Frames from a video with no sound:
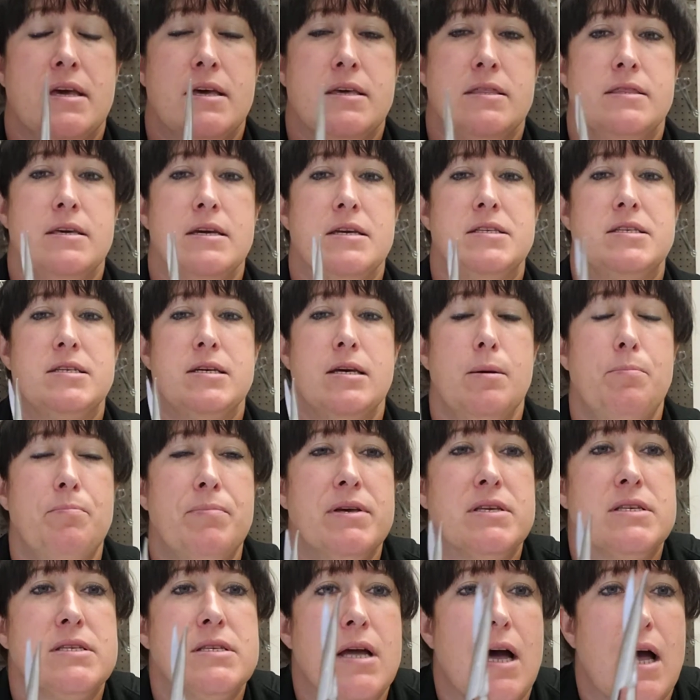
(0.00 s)
The tip
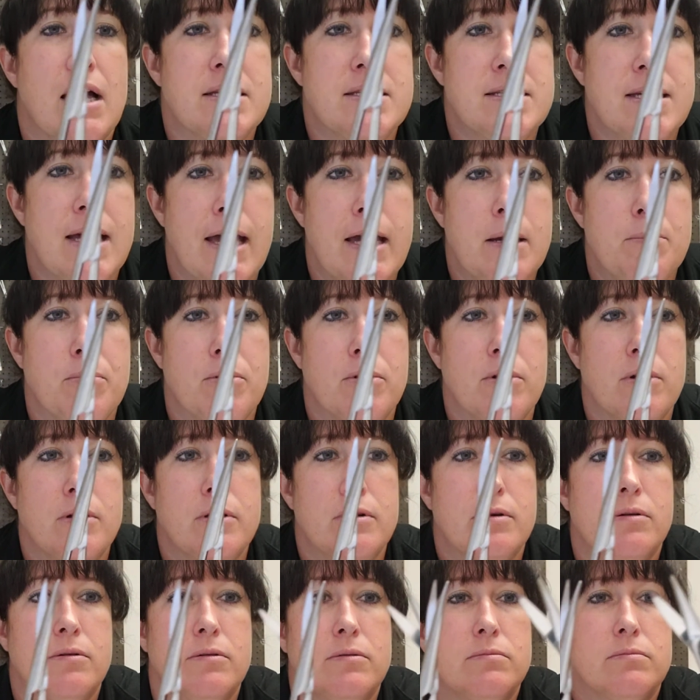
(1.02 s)
is not tapered.
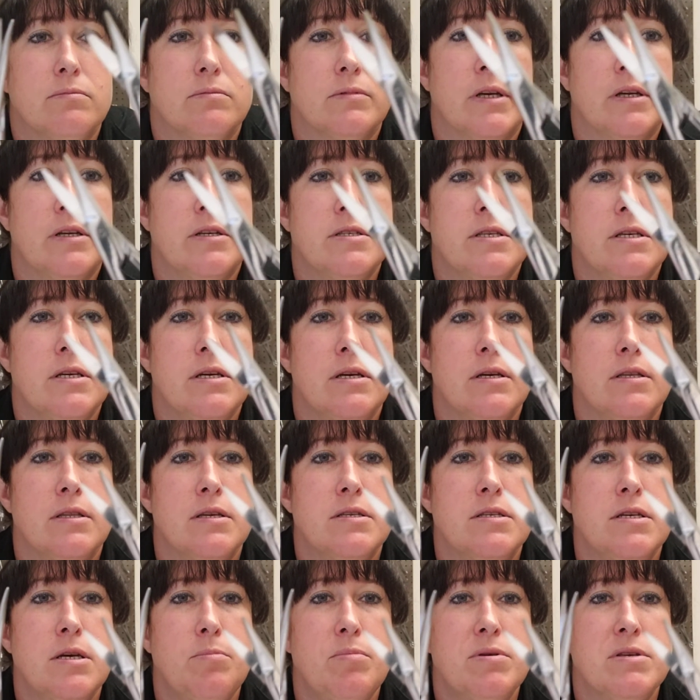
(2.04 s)
Oh, can you see? The
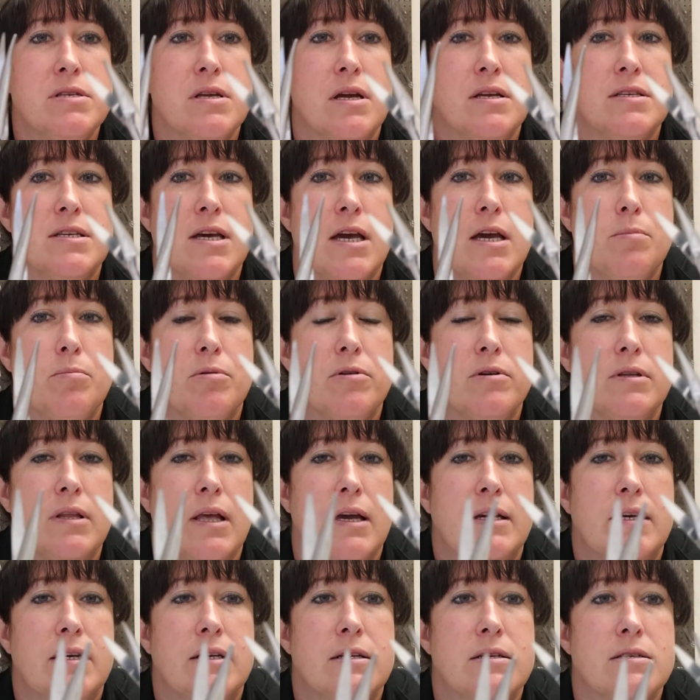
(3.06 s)
tip is not tapered
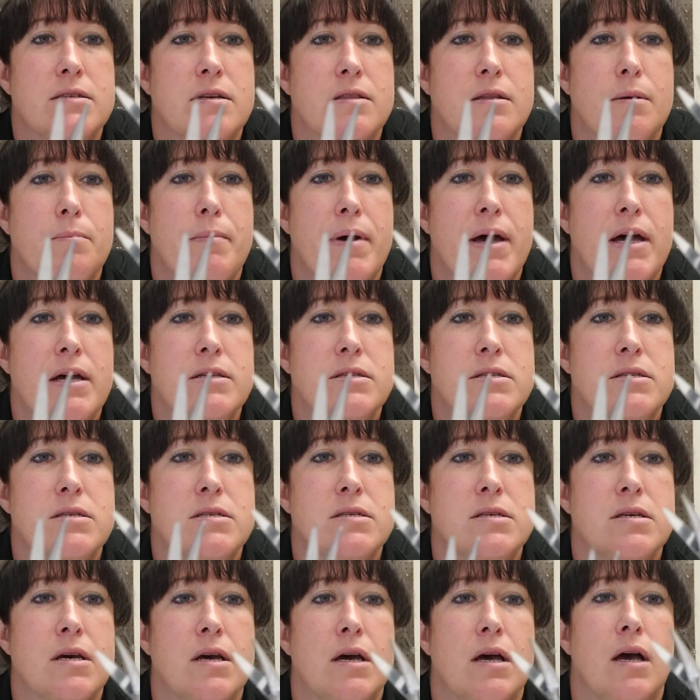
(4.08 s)
like it is on the
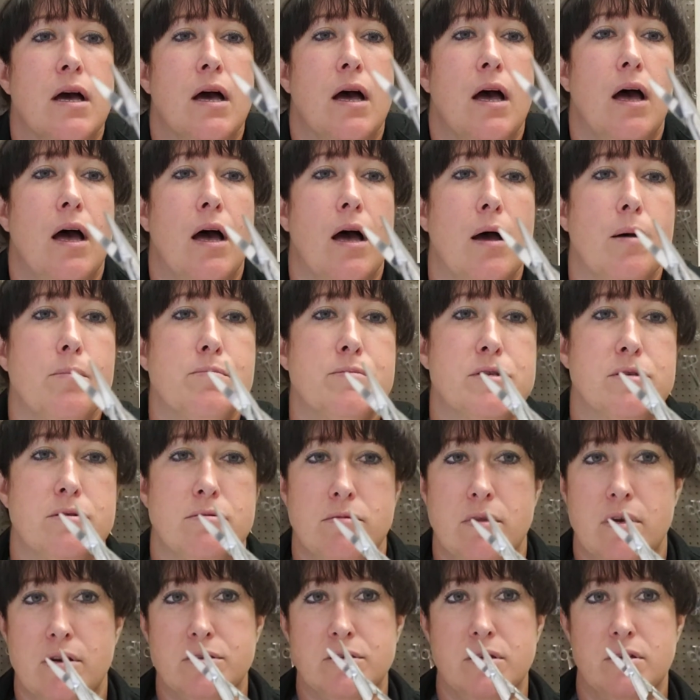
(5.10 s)
Mets. So
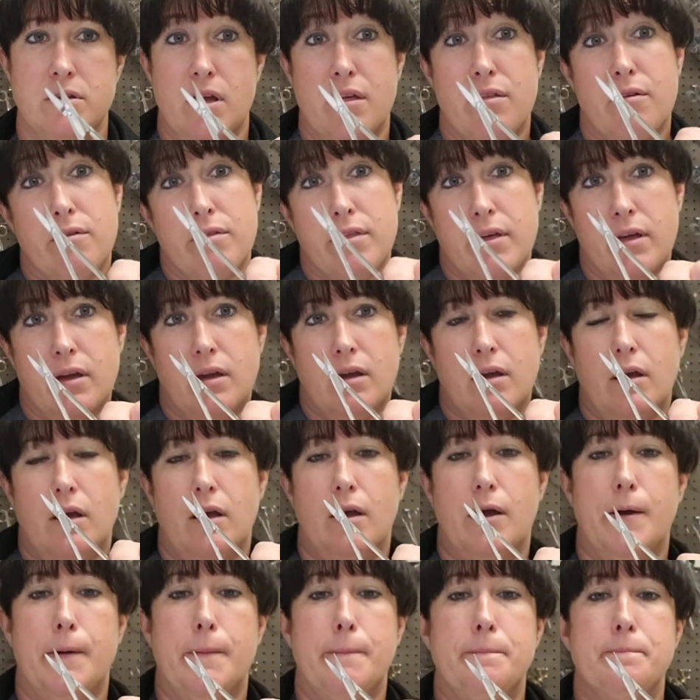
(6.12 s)
there's another thing.
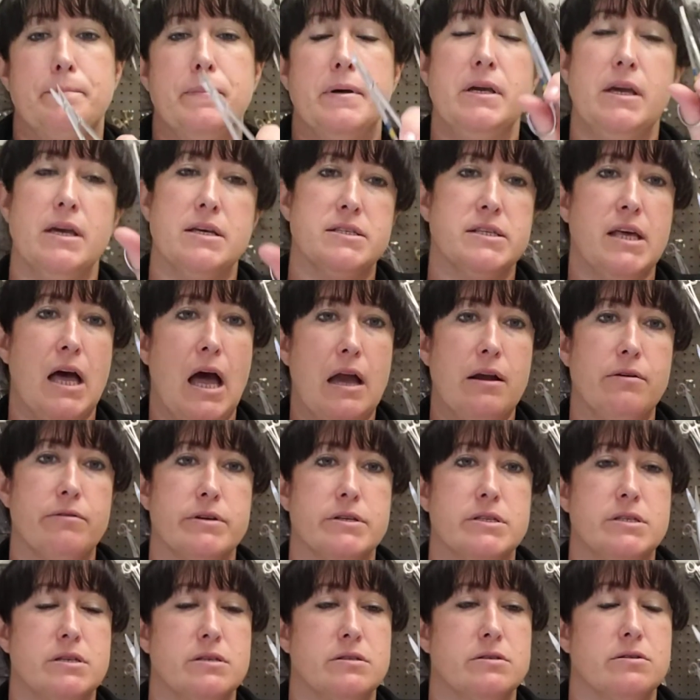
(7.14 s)
But yes,
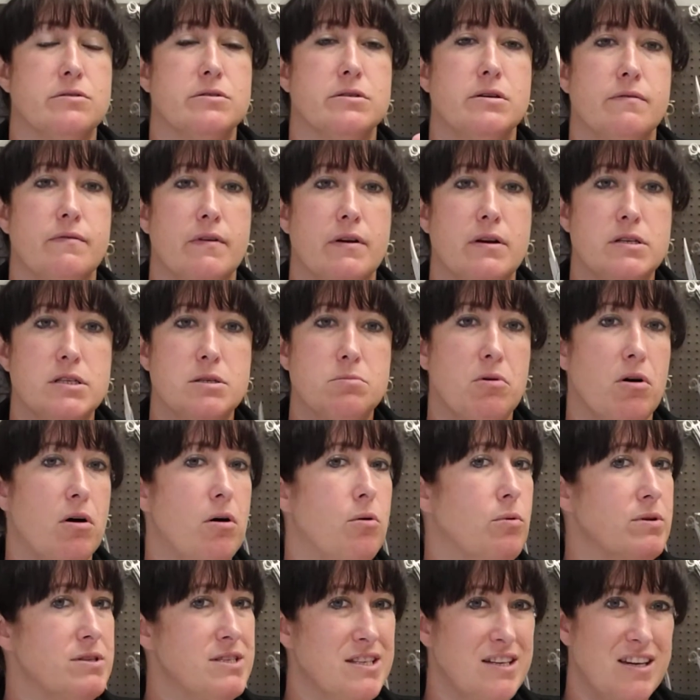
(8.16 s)
iris scissors. They're very small.
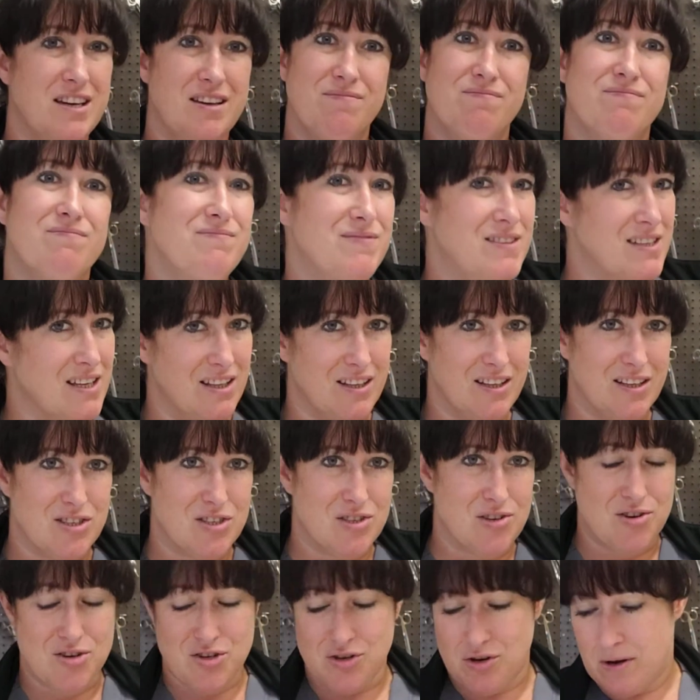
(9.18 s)
Once again, delicate
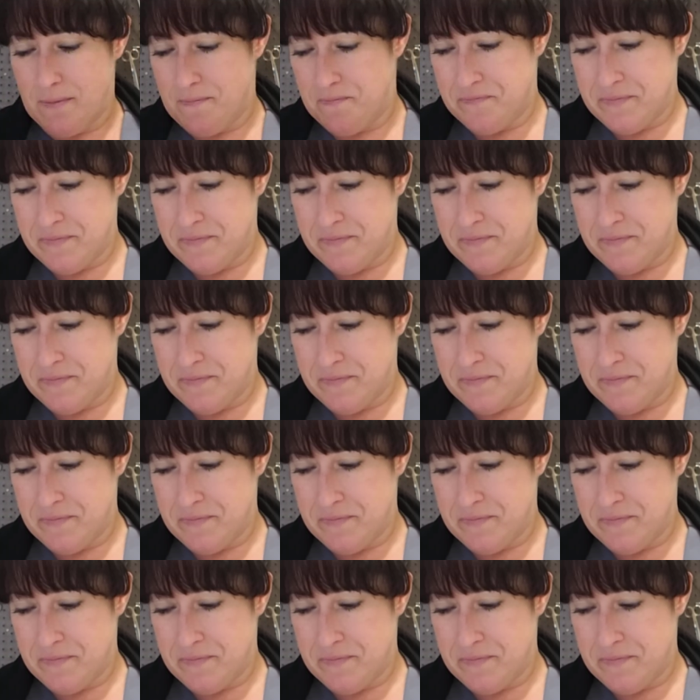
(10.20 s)
surgery.